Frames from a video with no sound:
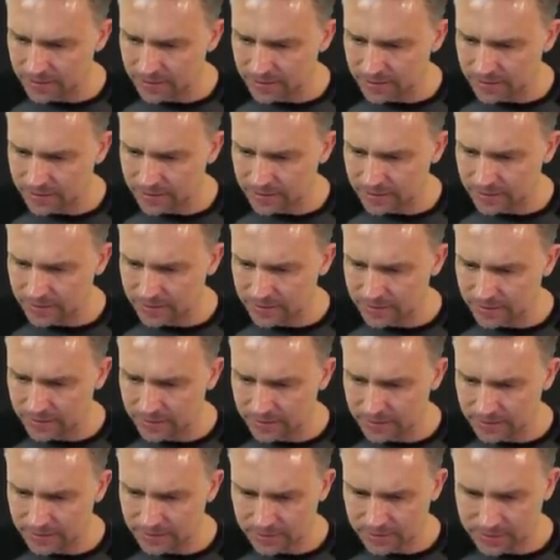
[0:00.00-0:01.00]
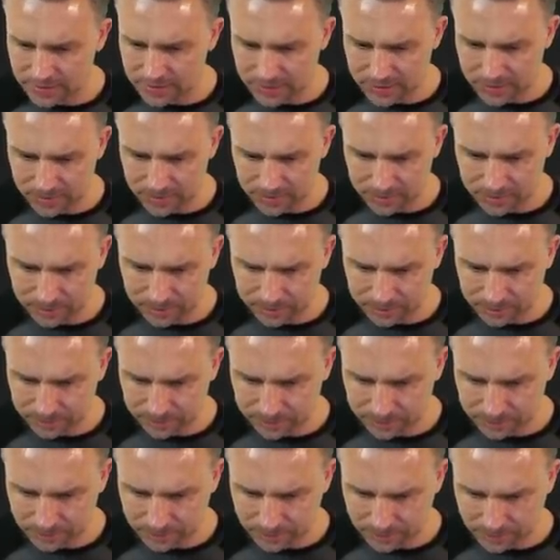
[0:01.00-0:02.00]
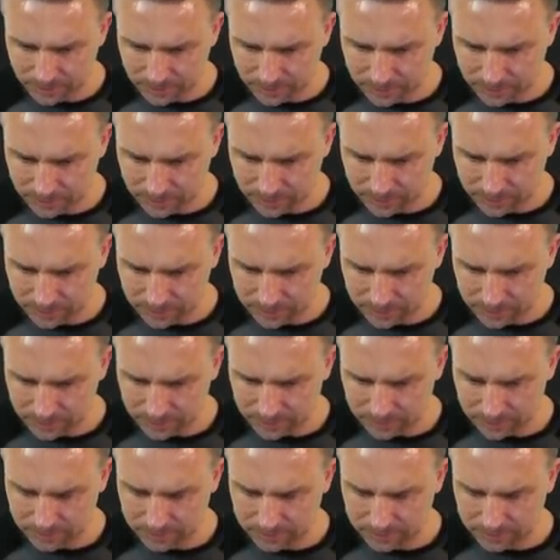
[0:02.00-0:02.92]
Nothing is said.